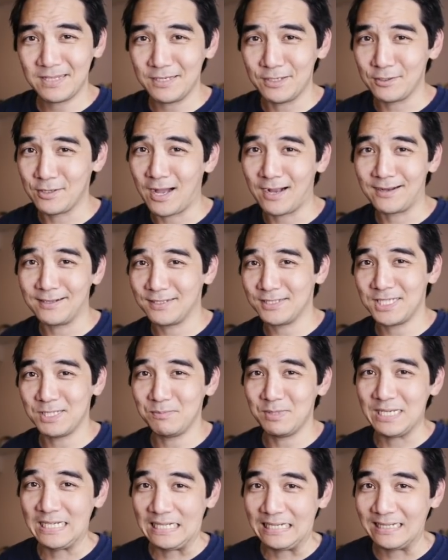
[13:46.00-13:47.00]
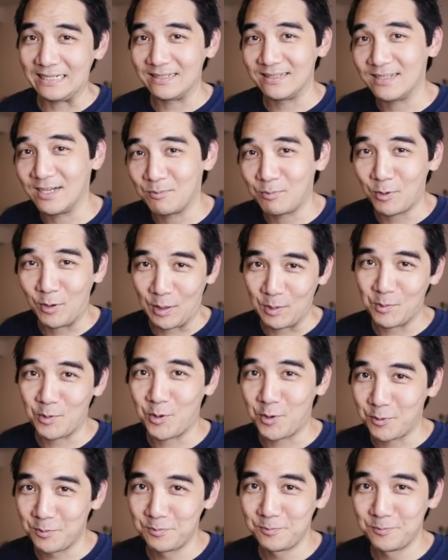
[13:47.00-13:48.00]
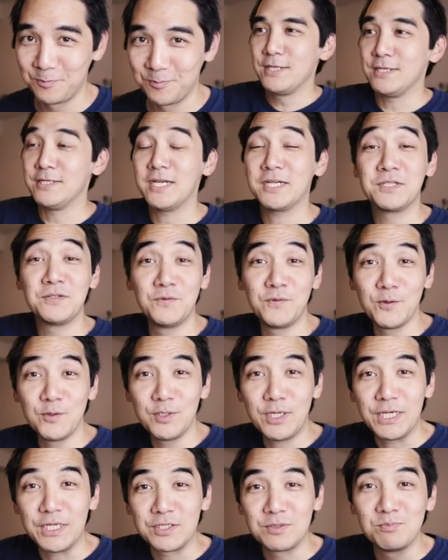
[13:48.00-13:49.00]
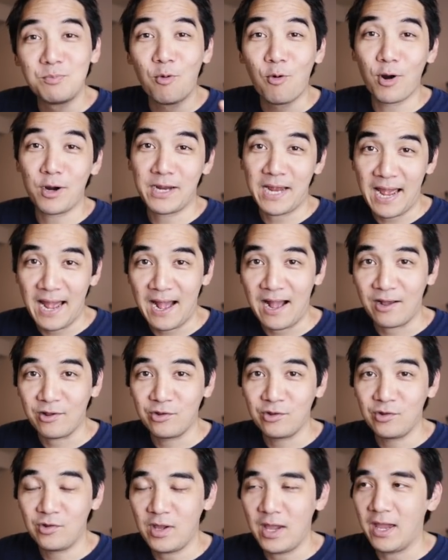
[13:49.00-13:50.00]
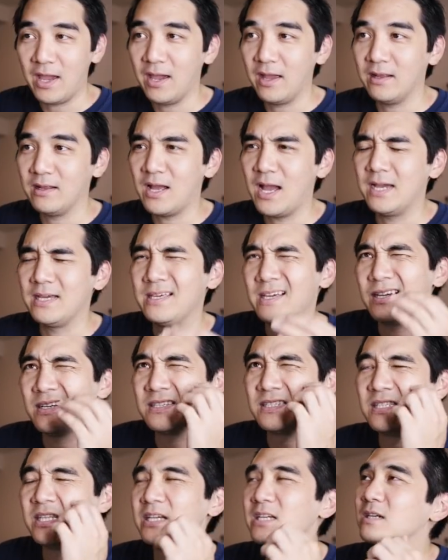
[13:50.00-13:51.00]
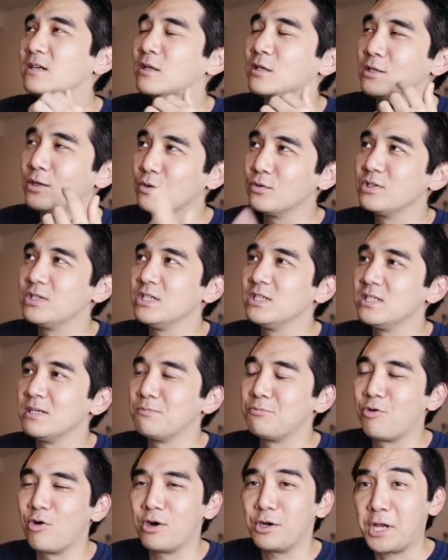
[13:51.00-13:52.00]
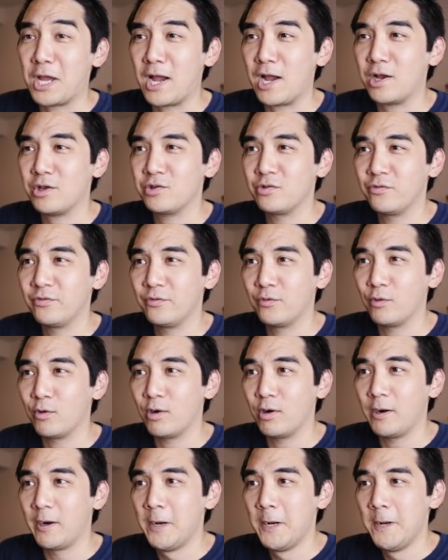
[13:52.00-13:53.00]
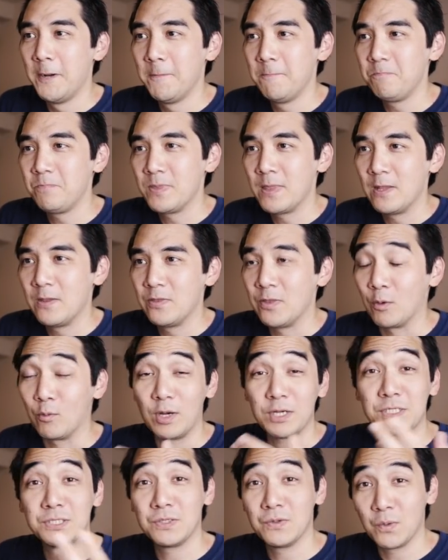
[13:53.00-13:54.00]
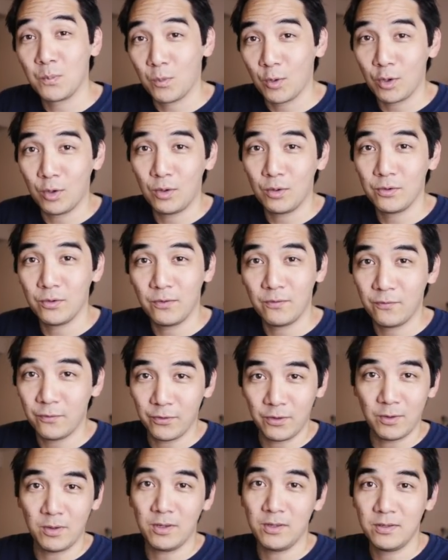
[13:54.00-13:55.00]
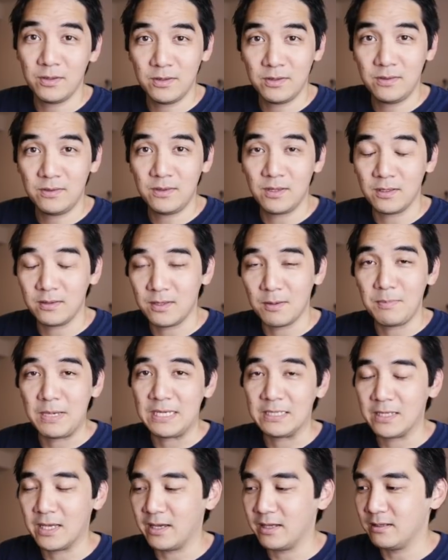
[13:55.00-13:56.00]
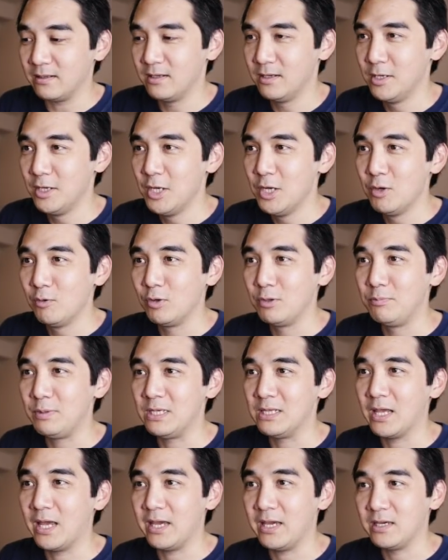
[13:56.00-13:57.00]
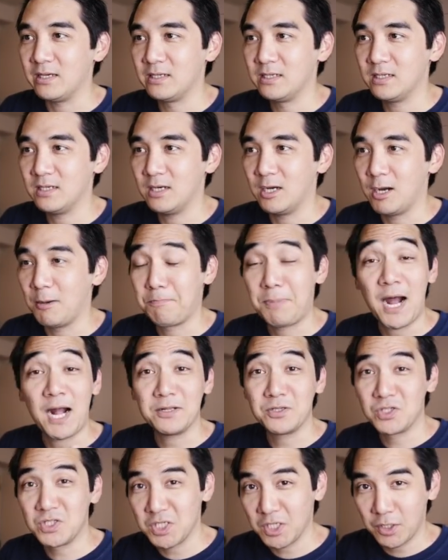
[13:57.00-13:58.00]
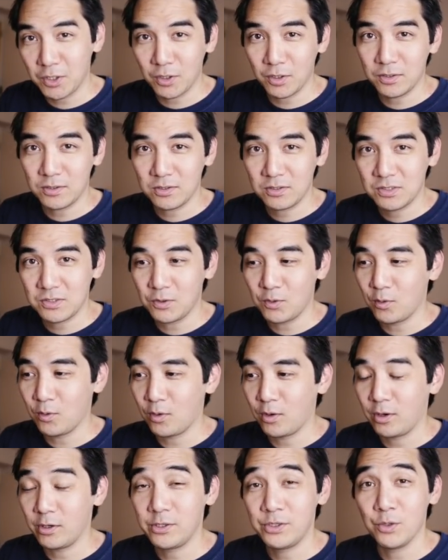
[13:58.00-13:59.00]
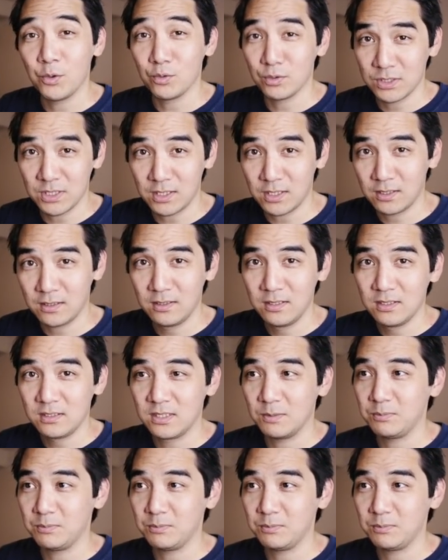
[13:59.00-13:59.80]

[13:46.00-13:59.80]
you're not gonna see me eating a poke bowl. The next food is pork hash, and I guess the closest to pork hash for the rest of the world, or for the mainland, would be like pot stickers or gyoza,